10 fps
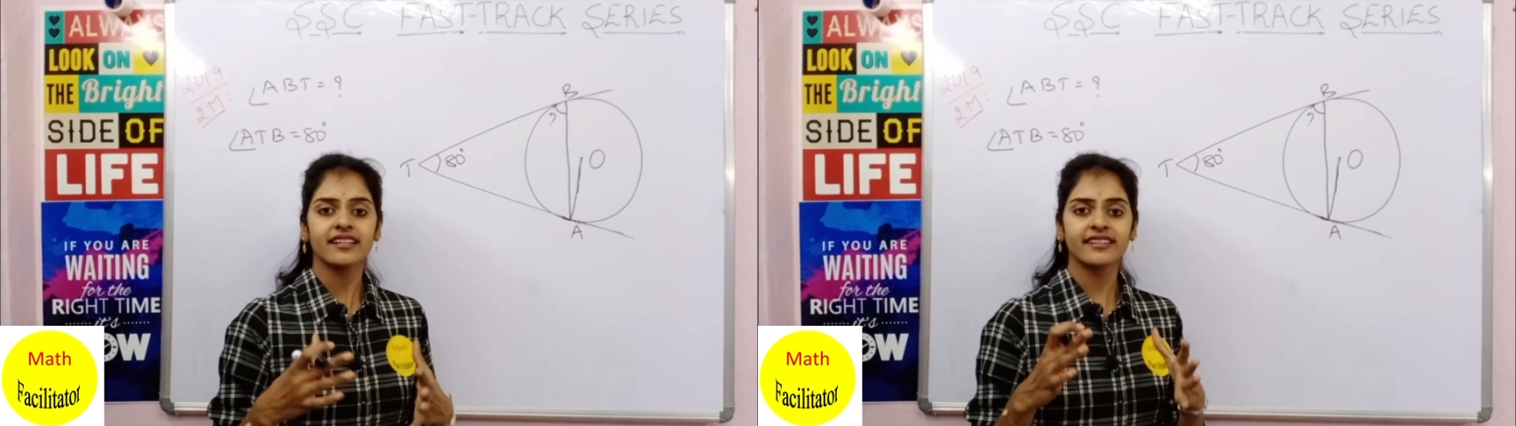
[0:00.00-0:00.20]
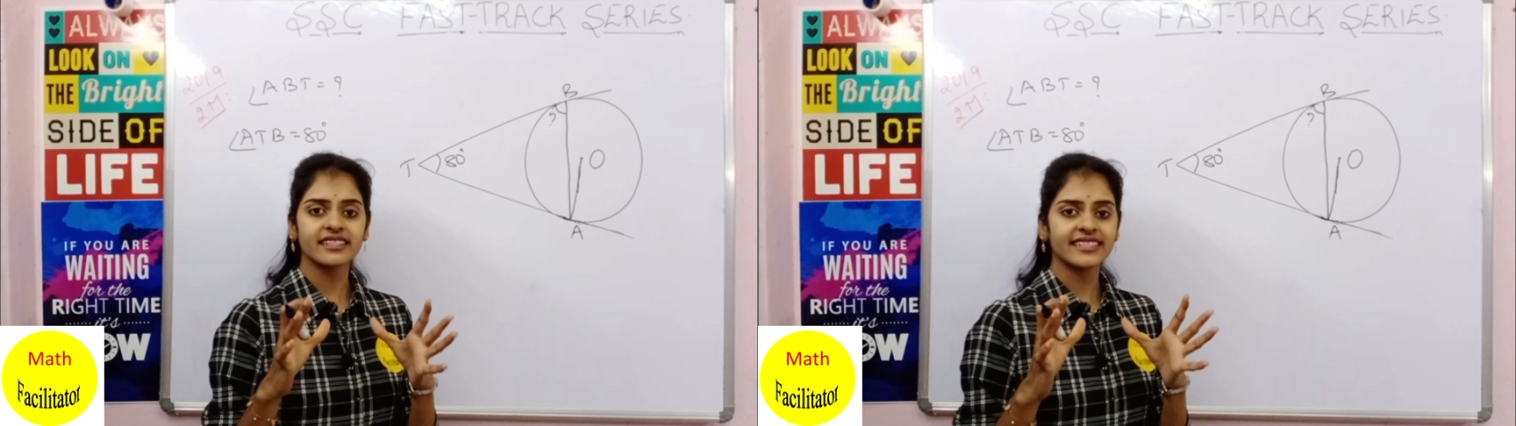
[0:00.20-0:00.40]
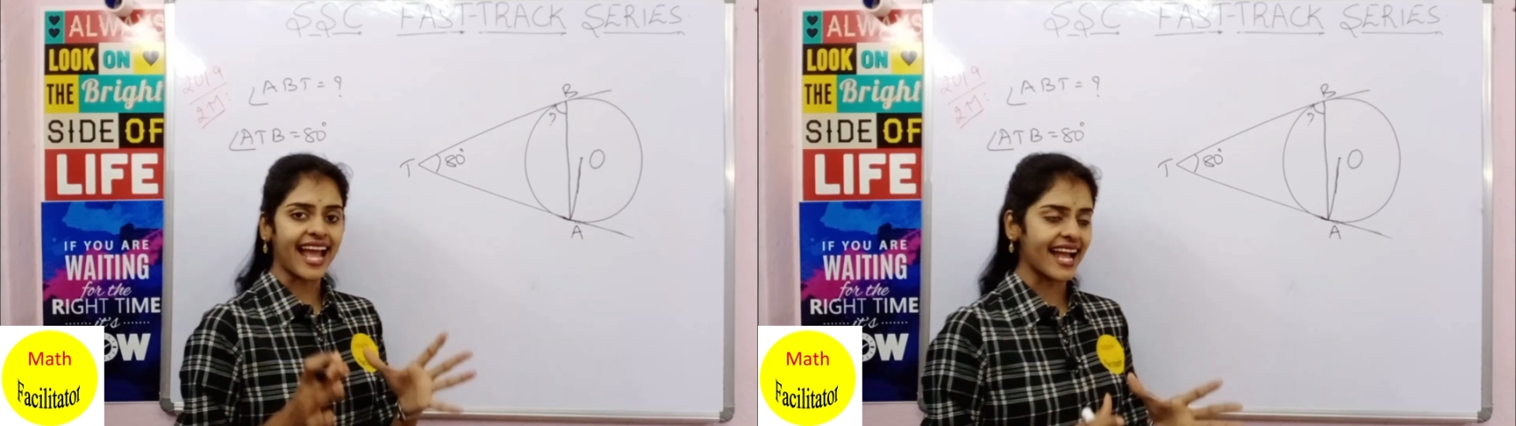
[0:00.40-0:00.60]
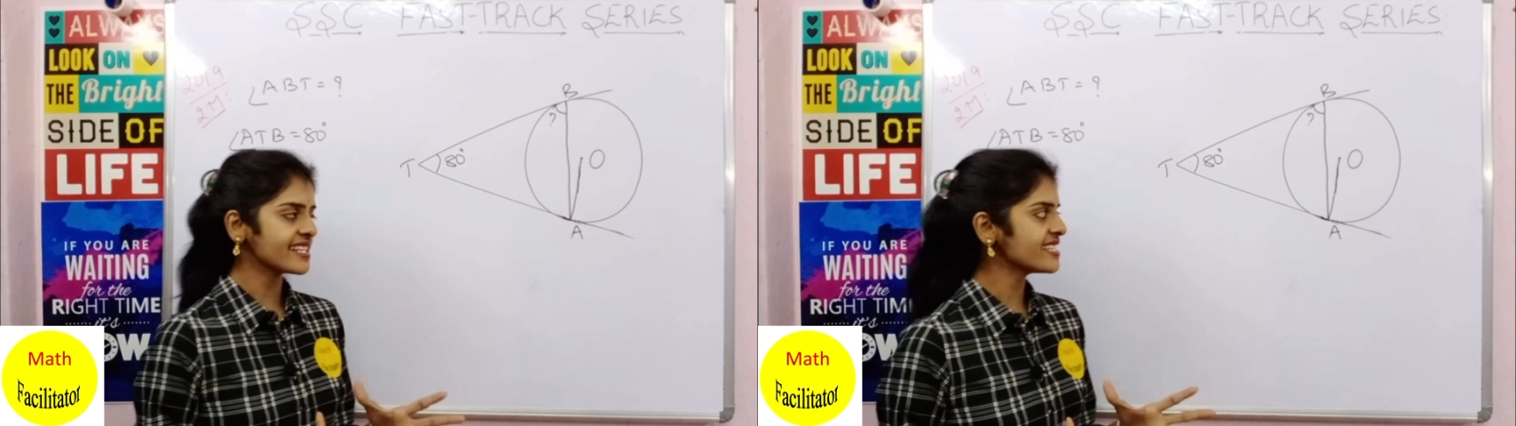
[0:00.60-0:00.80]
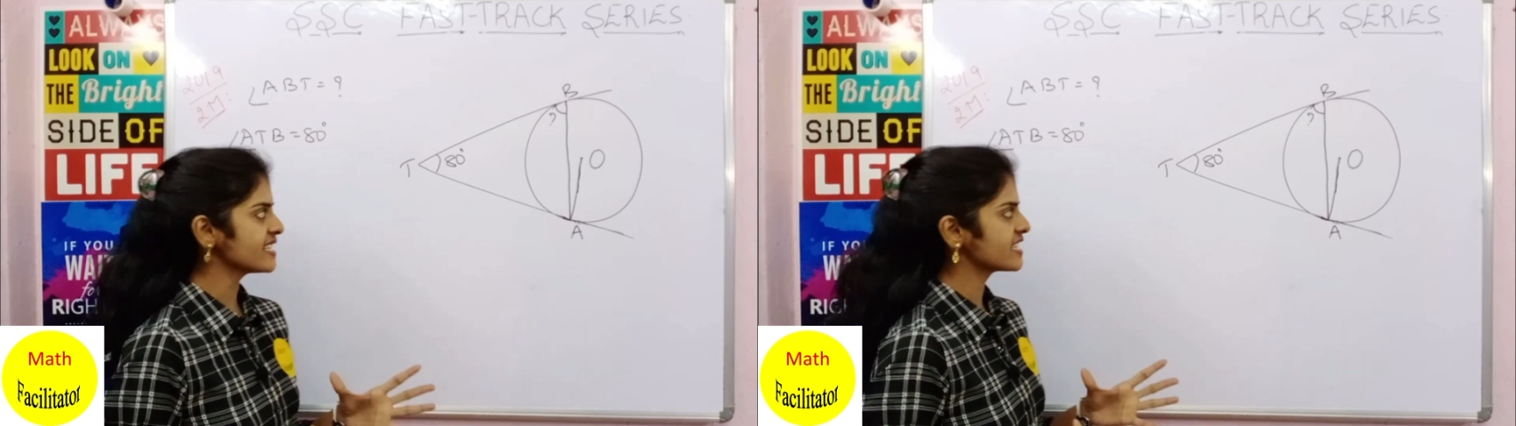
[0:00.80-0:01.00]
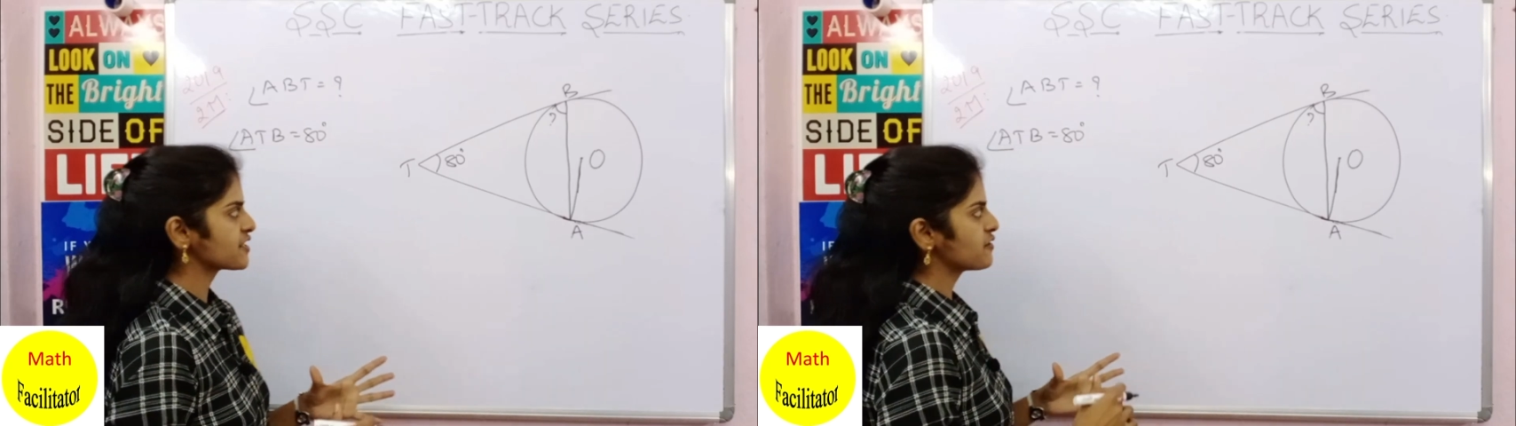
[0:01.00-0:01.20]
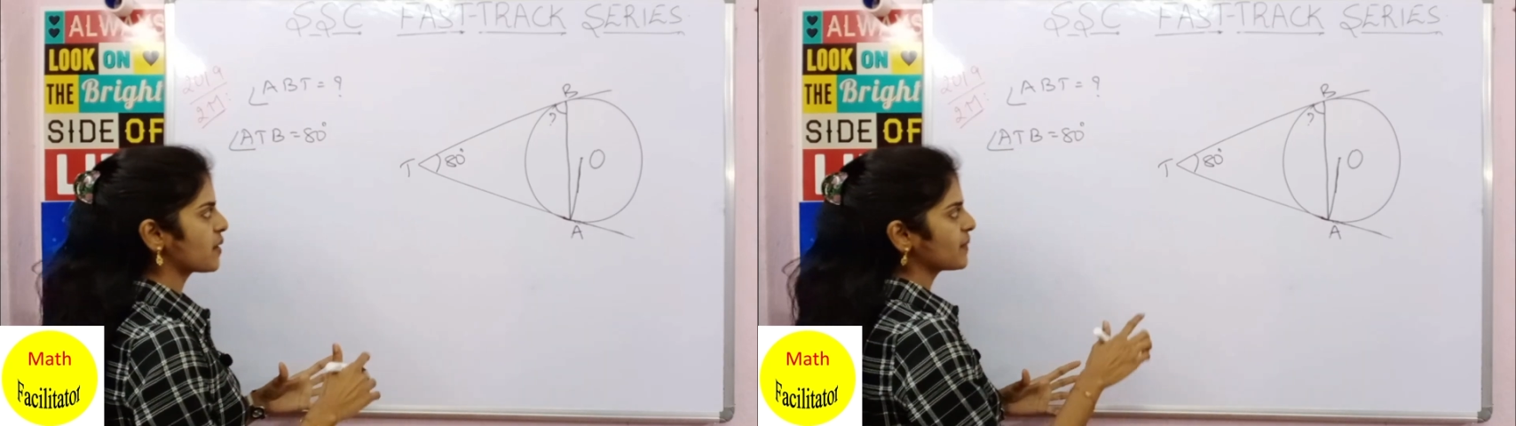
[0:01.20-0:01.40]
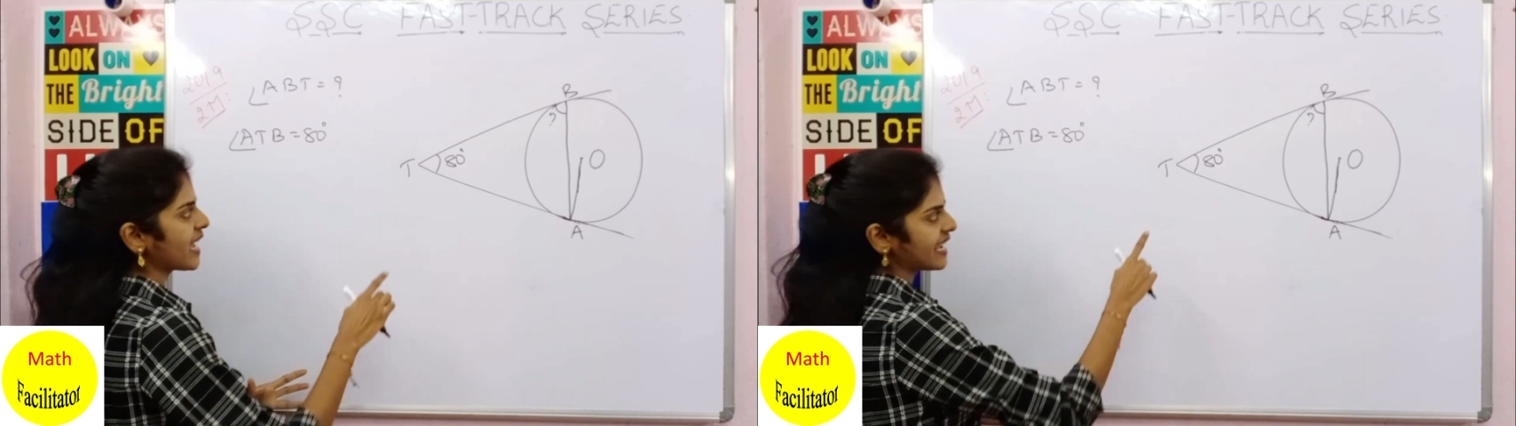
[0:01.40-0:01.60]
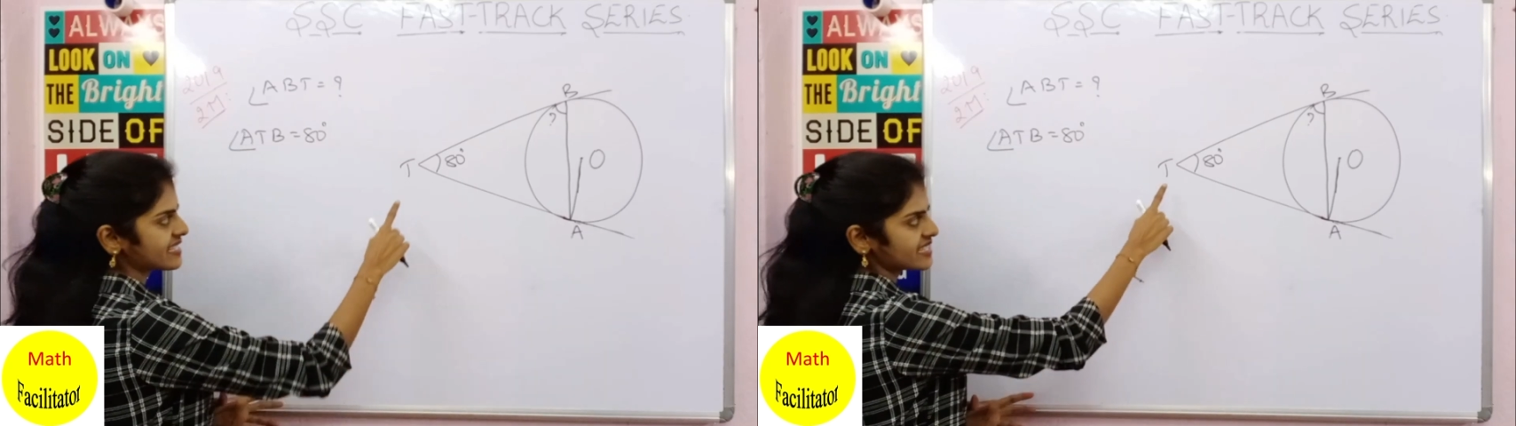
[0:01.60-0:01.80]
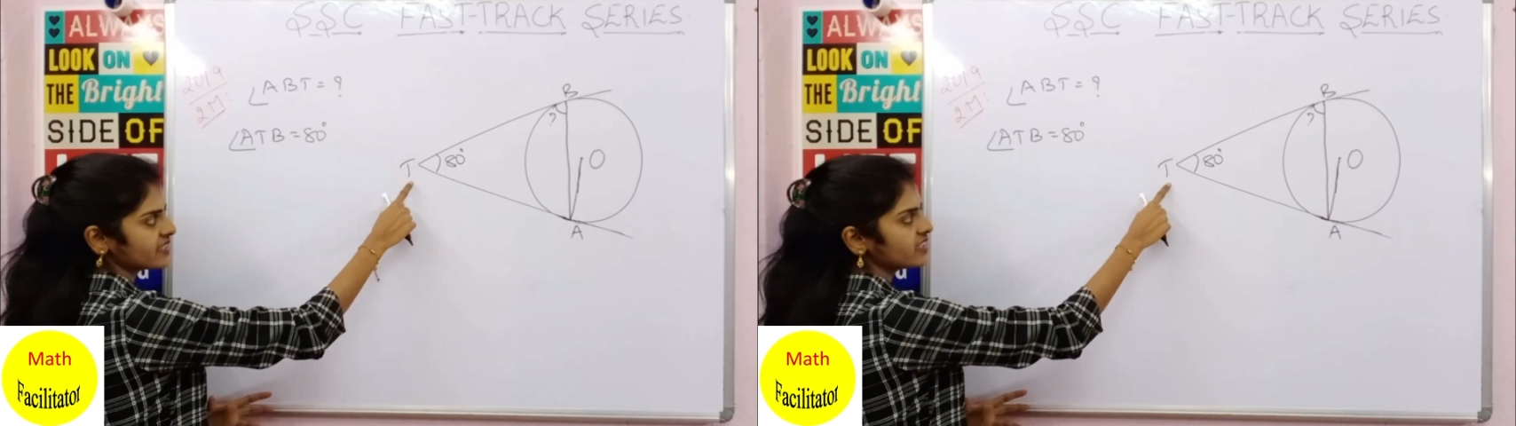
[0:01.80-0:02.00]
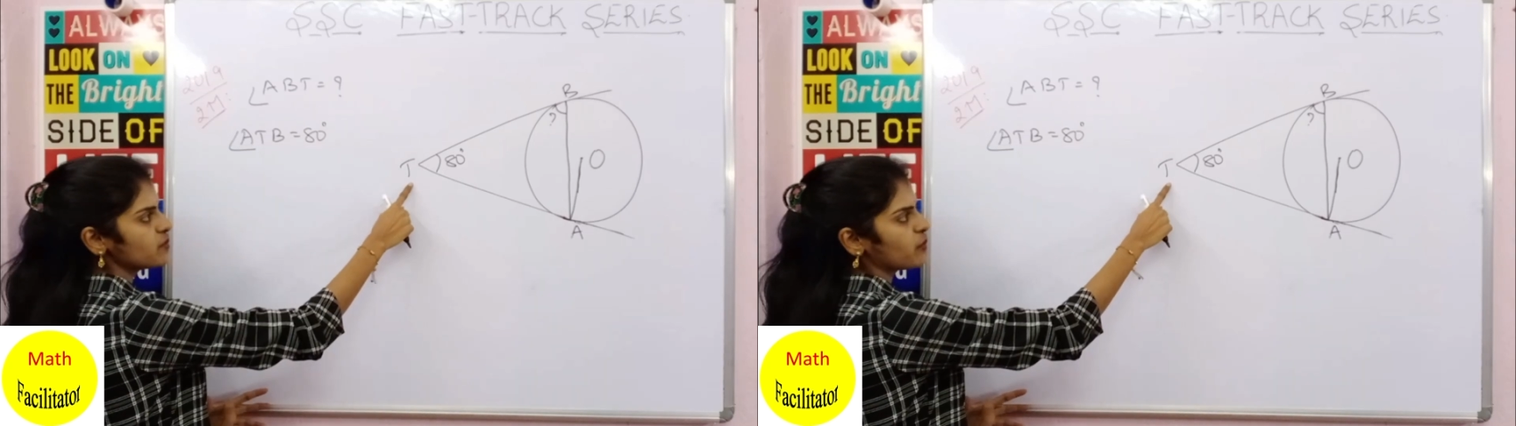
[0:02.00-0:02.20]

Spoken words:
the tangents from an external